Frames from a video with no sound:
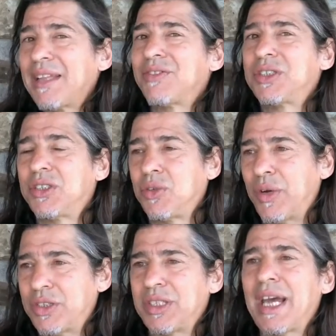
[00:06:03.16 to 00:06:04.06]
of
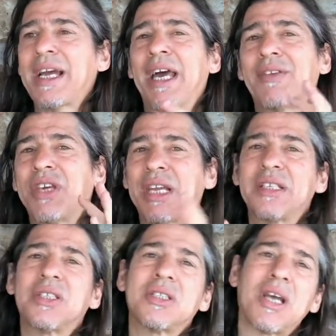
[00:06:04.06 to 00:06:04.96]
situation, that kind of getting
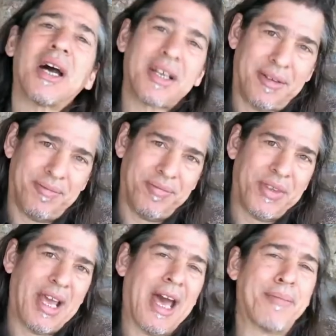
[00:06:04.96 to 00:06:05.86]
stuck,
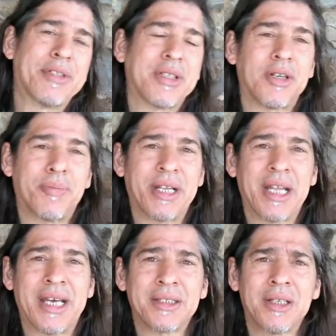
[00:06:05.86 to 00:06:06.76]
happens a little bit
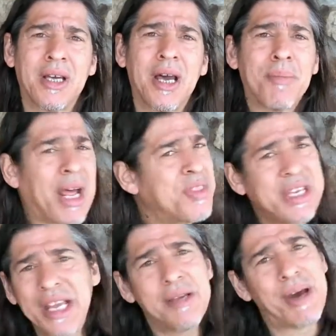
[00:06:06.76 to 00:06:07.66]
less. But I think
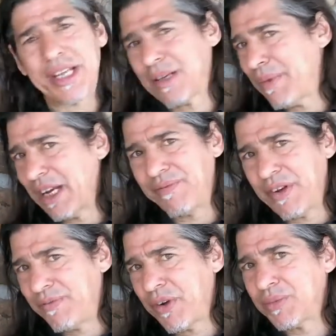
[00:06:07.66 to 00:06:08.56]
anybody can
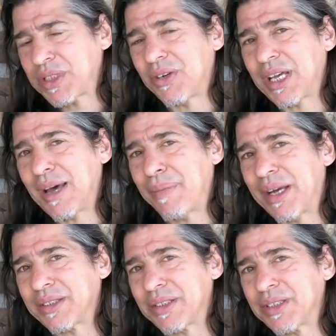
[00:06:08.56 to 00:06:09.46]
benefit from Skullcap,
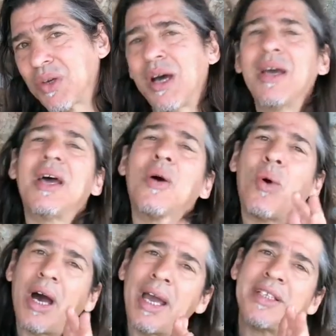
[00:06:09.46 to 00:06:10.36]
honestly. So
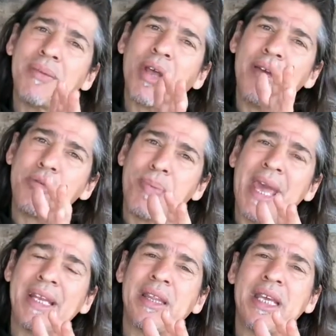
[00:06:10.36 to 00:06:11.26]
while I sometimes
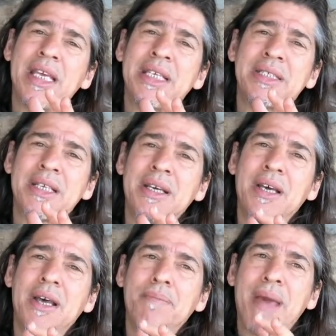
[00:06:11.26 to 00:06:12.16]
paint these
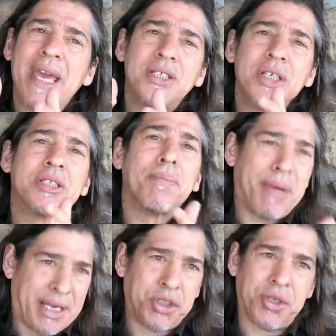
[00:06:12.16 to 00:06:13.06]
patient
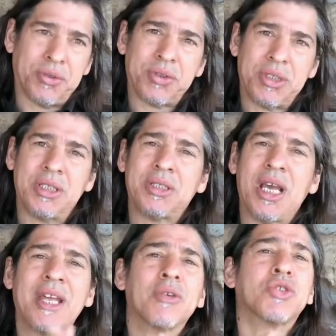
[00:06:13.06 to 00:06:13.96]
pictures, these
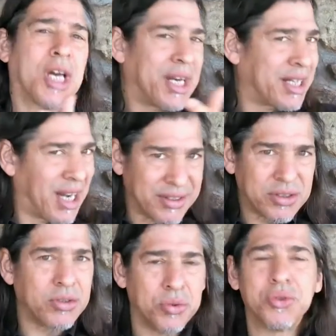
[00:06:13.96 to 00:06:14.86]
energetic
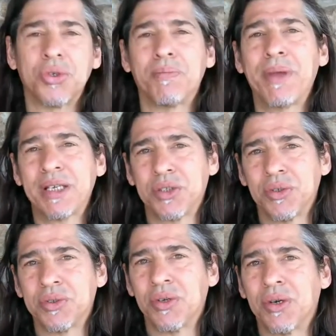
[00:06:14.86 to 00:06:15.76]
constitutional
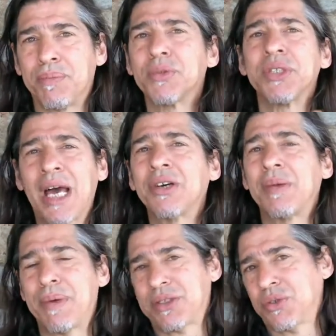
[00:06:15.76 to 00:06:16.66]
pictures or personality
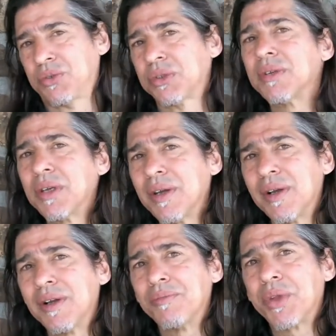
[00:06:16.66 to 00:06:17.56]
pictures,
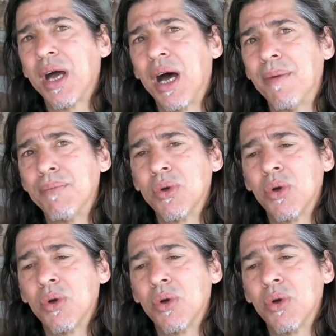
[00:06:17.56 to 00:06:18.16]
I